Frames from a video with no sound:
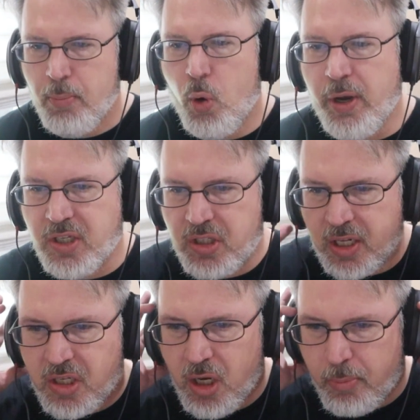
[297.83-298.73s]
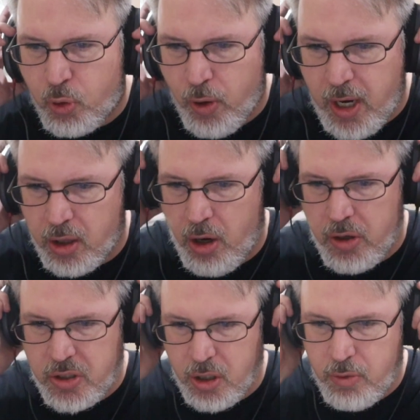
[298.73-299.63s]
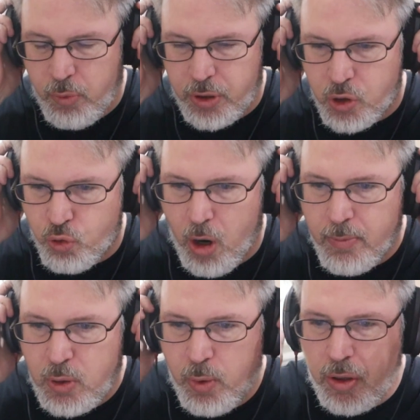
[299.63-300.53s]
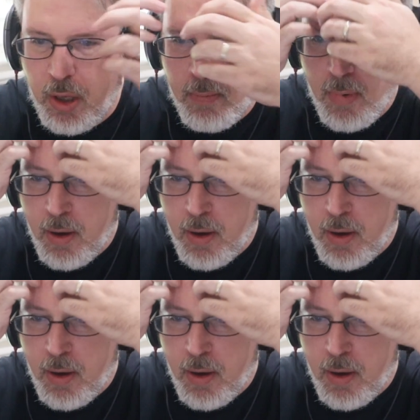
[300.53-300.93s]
Boy, he sets it up great. Larson with the drums with him.